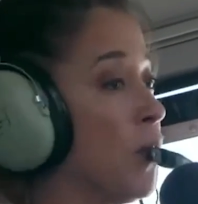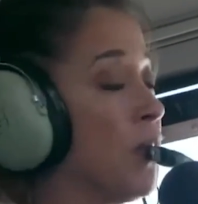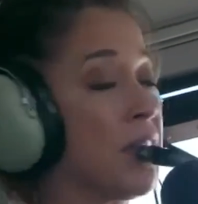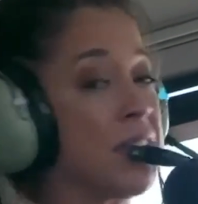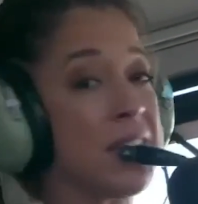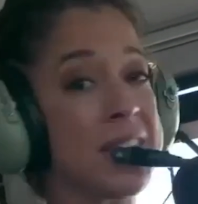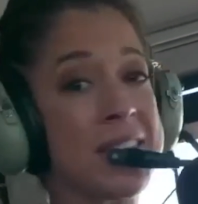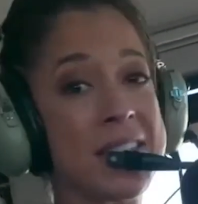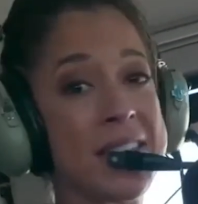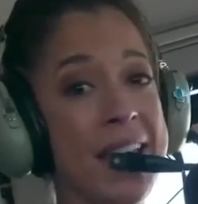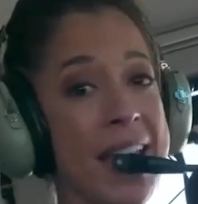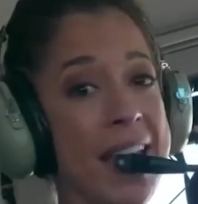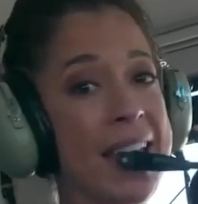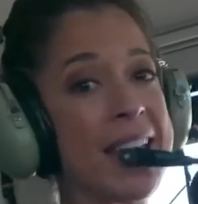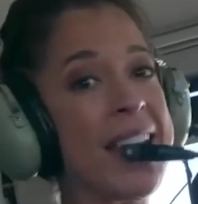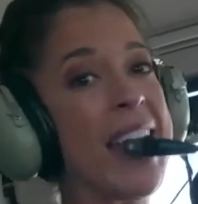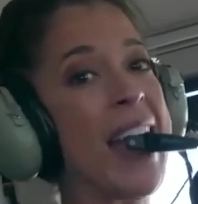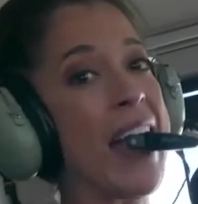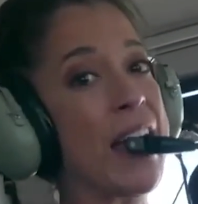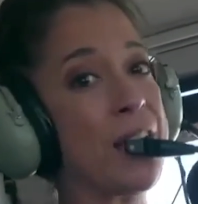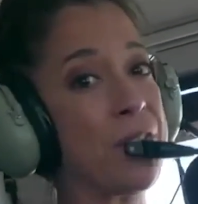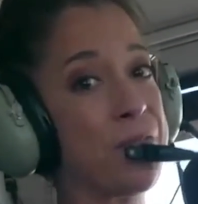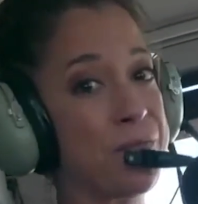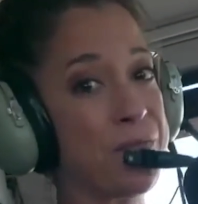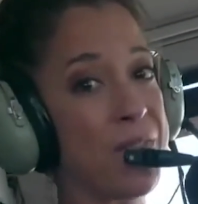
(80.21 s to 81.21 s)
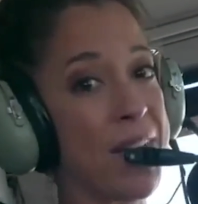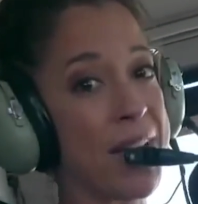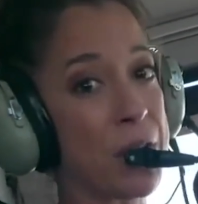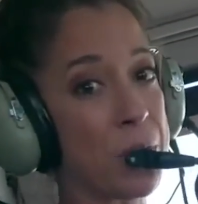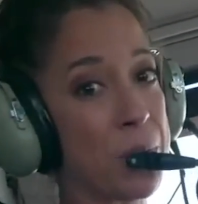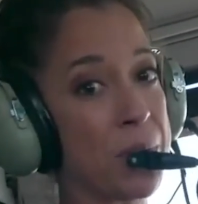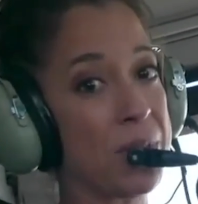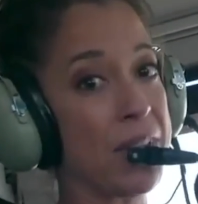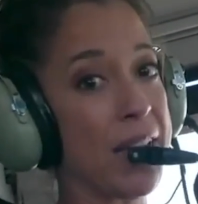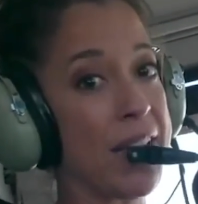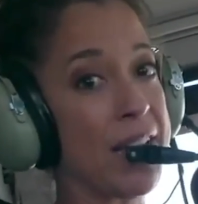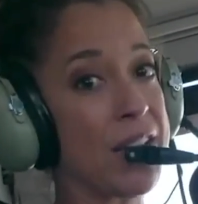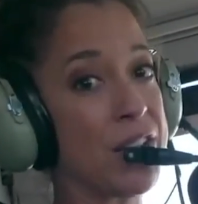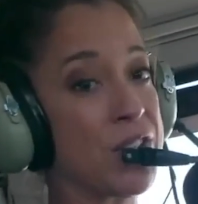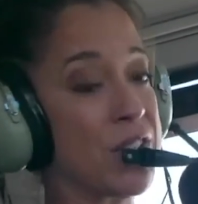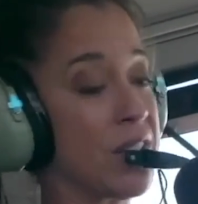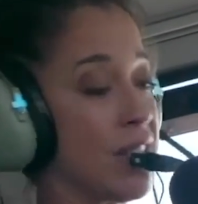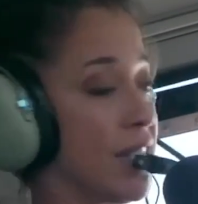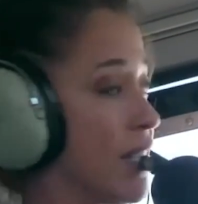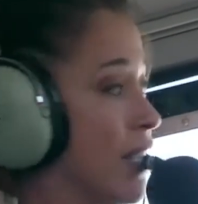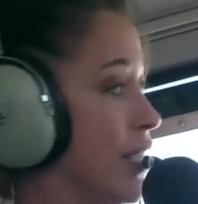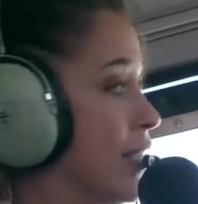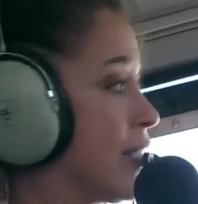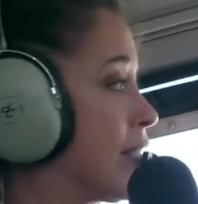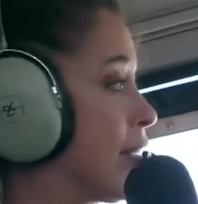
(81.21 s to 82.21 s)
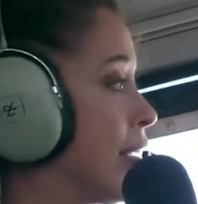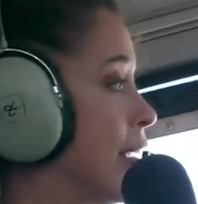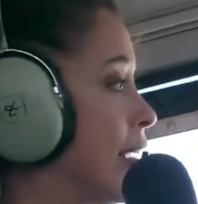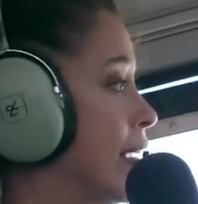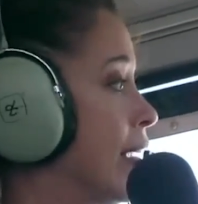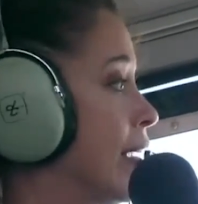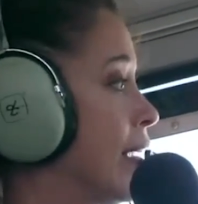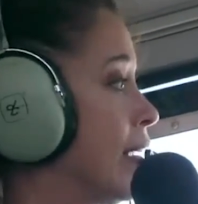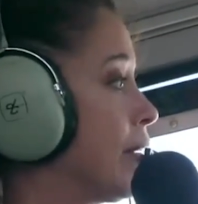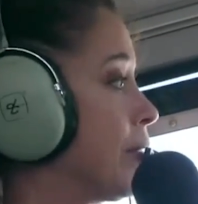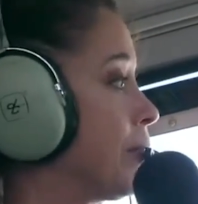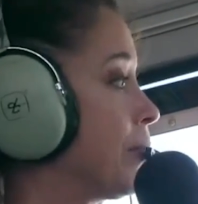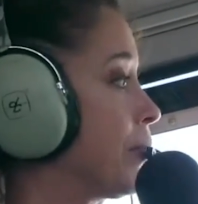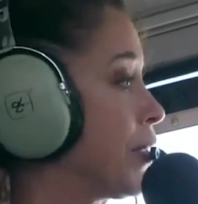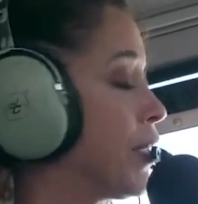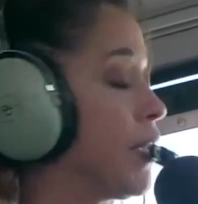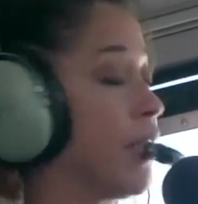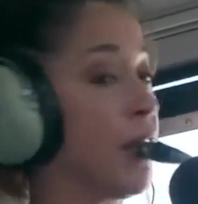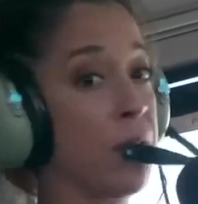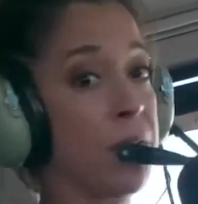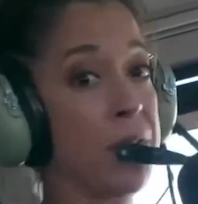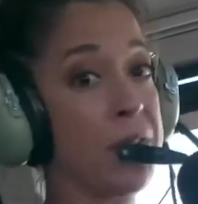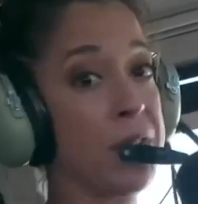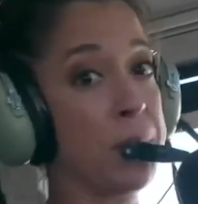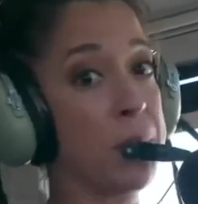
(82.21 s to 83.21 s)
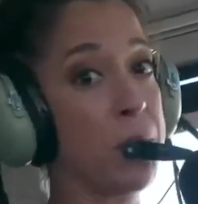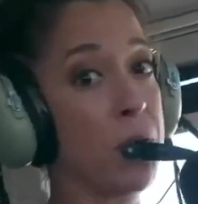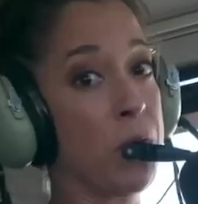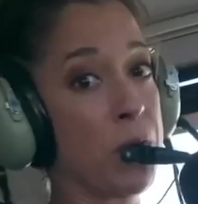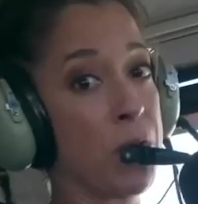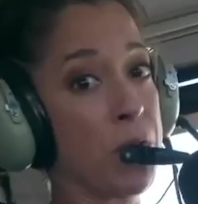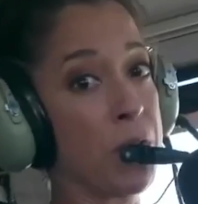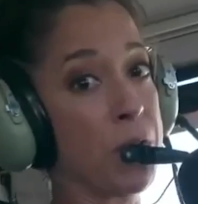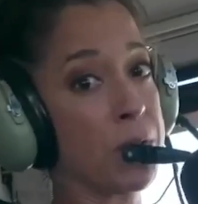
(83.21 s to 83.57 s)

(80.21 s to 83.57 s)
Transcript: state, and federal agencies here on the border.